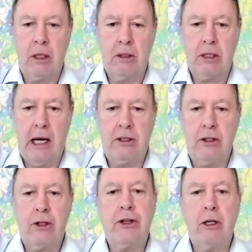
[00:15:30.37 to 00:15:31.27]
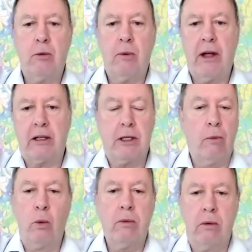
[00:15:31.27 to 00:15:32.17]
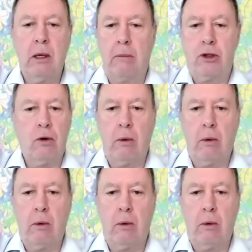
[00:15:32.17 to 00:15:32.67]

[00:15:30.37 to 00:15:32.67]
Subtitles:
So how did you deal with that? Because I'm sure